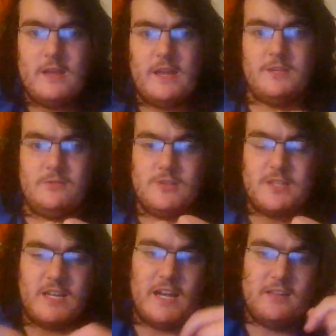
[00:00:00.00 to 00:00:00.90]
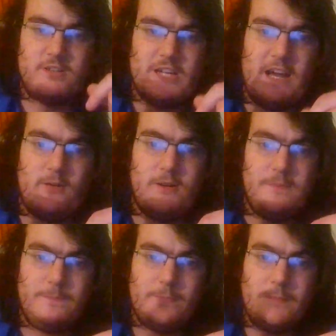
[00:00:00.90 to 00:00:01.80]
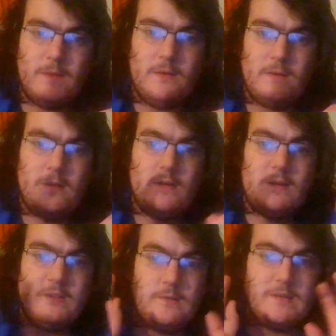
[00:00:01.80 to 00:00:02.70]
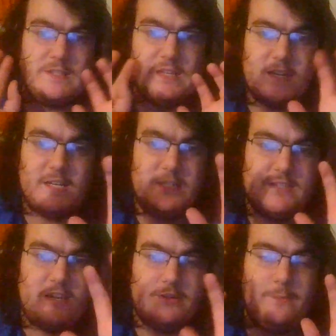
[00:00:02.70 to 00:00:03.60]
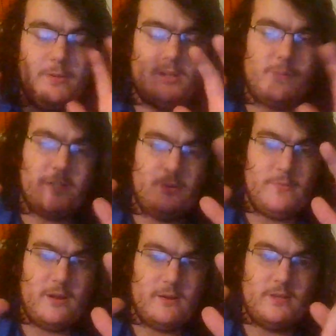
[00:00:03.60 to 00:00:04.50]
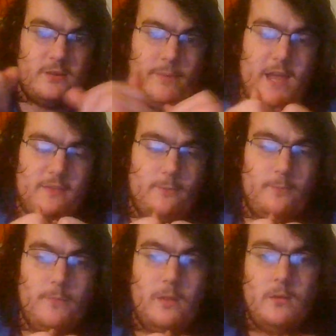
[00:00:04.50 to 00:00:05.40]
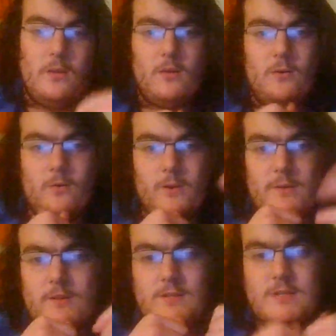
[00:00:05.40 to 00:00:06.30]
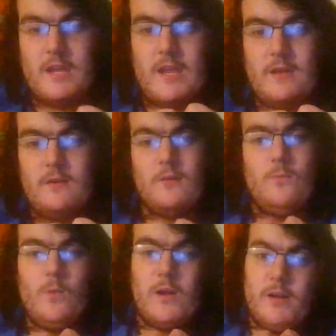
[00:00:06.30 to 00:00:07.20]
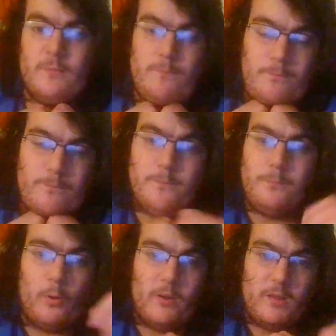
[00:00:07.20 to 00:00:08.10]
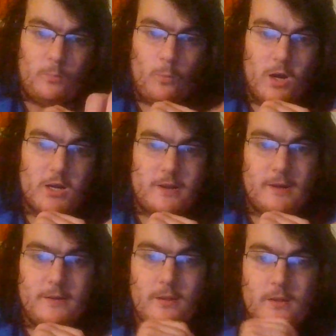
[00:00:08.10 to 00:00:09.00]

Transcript: and you just get out of the shower, you can see condensation build up on your mirror in the bathroom. Or you can see while you're boiling water,